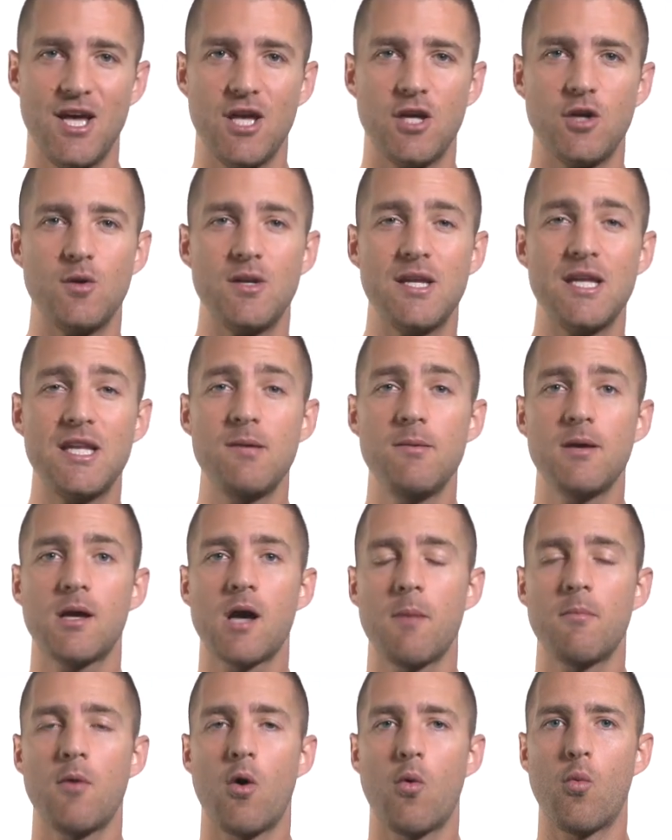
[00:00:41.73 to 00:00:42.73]
You need to
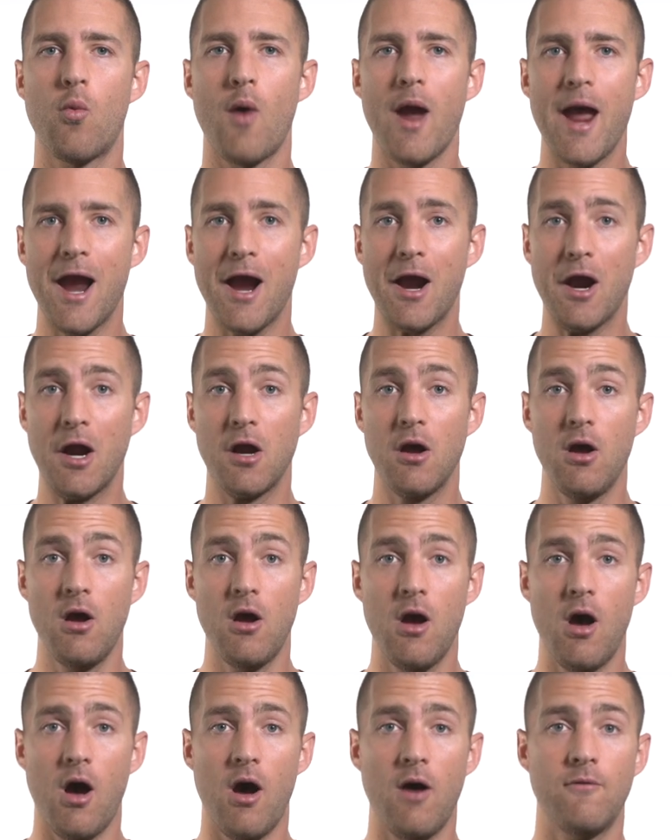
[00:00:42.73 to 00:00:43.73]
become aware
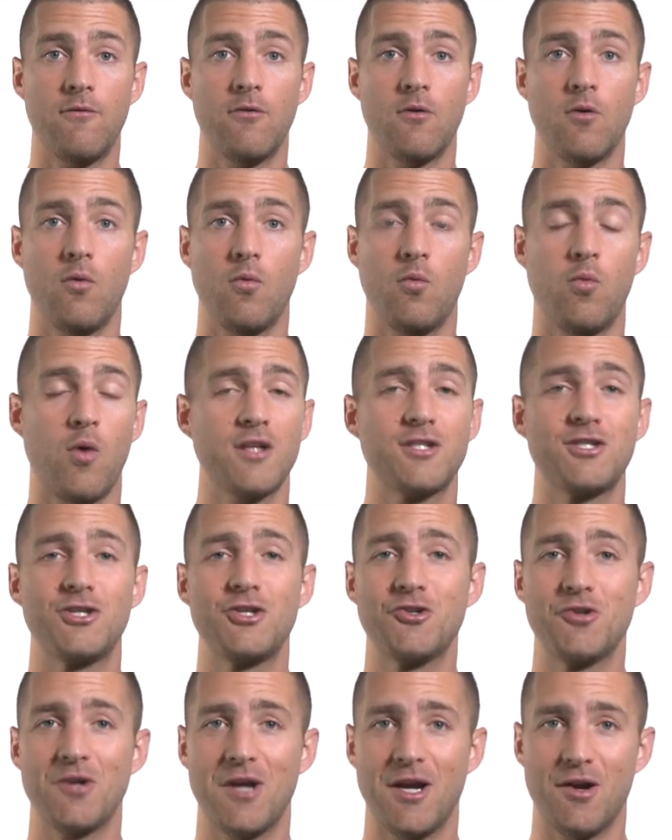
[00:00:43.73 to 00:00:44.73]
of what's
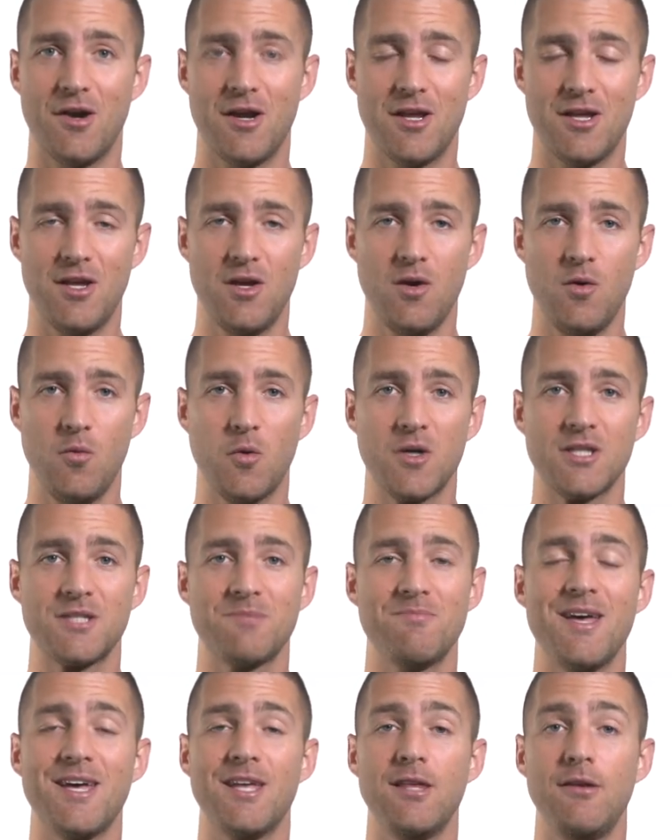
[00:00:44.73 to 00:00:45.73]
triggering you, what's
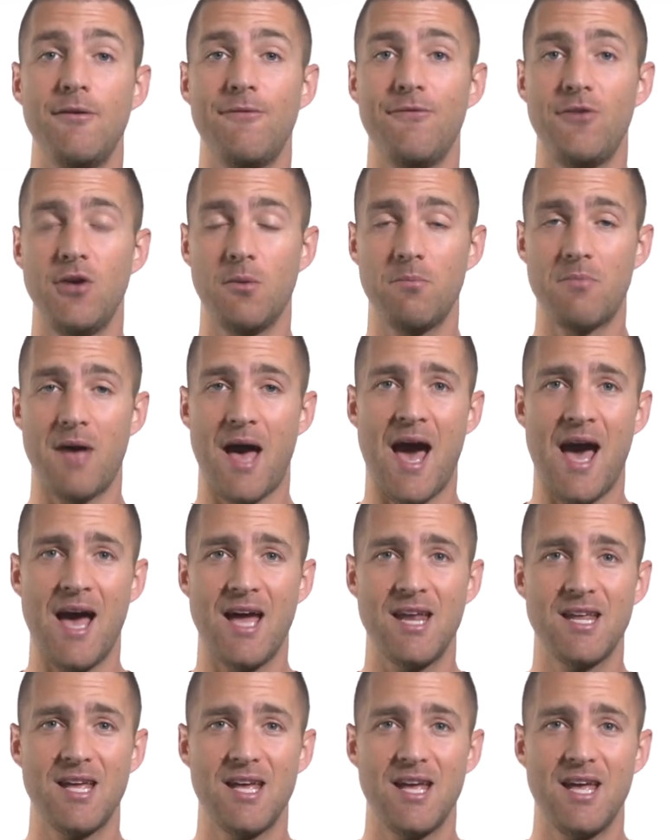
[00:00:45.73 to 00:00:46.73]
making you feel
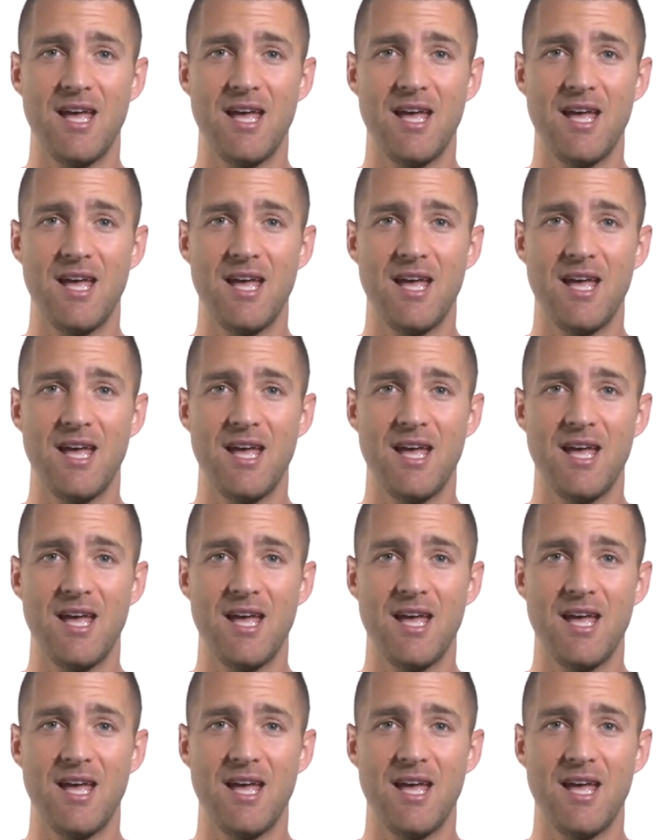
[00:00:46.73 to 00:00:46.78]
bad,